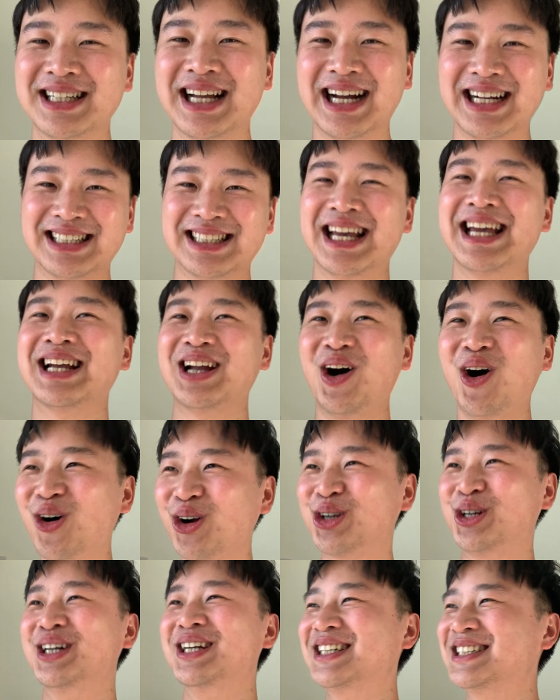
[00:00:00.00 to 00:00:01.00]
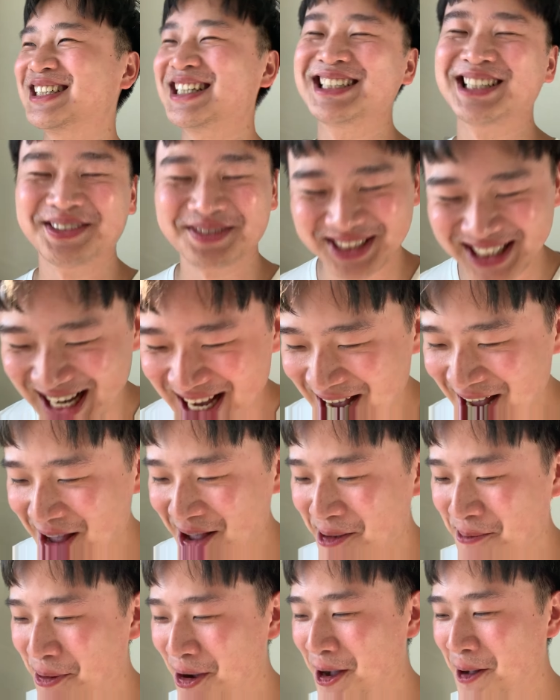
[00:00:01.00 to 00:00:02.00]
I take all criticisms,
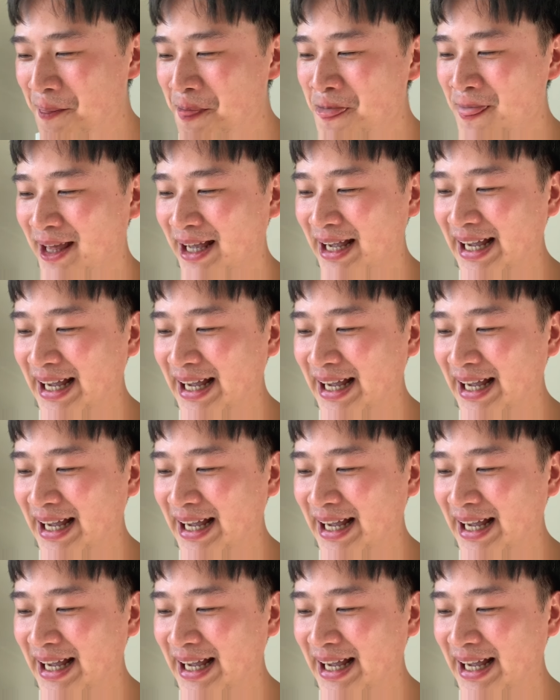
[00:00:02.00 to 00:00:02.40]
but